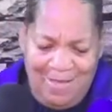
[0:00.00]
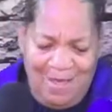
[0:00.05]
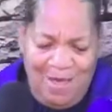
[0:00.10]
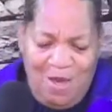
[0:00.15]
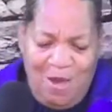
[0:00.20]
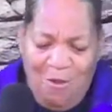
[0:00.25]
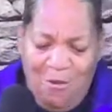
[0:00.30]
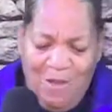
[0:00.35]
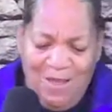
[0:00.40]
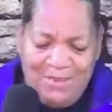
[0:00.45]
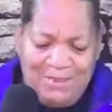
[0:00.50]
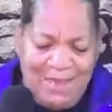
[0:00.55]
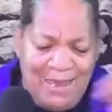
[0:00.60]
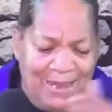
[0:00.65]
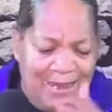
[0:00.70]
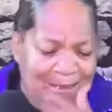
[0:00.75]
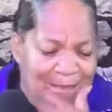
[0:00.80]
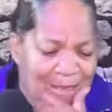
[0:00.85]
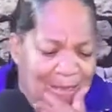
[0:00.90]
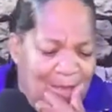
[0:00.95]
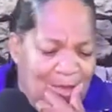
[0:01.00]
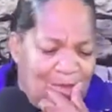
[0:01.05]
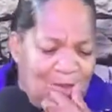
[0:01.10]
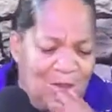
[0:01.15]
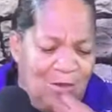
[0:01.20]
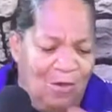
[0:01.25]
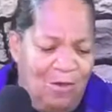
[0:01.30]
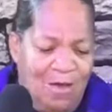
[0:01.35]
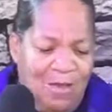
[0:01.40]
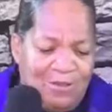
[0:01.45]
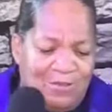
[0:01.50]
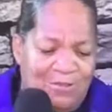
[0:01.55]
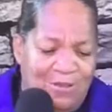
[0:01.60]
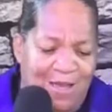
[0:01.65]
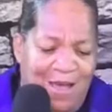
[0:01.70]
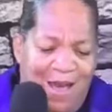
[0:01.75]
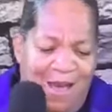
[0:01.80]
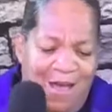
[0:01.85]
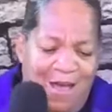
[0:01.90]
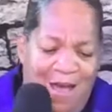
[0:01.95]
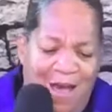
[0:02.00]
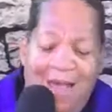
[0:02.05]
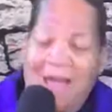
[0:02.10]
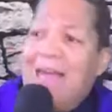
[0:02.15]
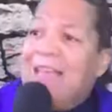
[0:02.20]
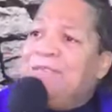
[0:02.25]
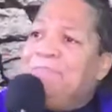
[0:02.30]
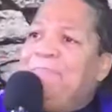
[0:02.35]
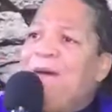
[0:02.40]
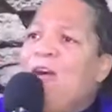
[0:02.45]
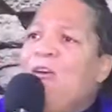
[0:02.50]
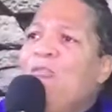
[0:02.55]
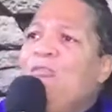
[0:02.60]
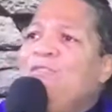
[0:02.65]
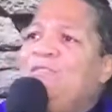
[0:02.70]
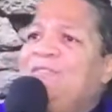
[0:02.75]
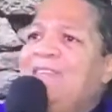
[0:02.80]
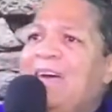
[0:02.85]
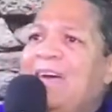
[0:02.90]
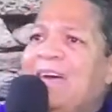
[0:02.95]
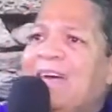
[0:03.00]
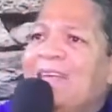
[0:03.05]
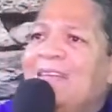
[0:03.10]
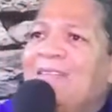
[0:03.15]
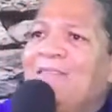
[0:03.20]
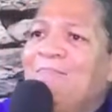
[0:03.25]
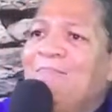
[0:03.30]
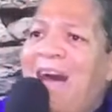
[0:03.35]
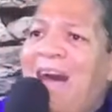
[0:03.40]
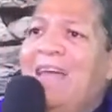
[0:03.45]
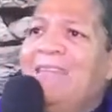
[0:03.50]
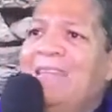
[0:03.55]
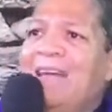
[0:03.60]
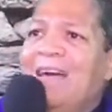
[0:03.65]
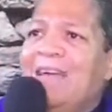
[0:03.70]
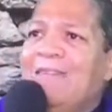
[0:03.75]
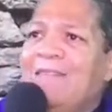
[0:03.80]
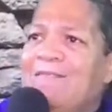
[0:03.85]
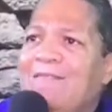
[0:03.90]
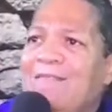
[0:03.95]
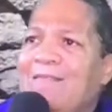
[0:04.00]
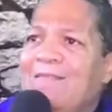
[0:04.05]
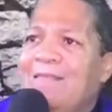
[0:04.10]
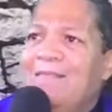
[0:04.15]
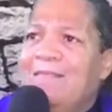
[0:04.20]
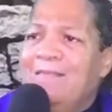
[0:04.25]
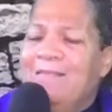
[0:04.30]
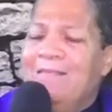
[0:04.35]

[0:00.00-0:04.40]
who is he to, to, to uh, expose that? my life.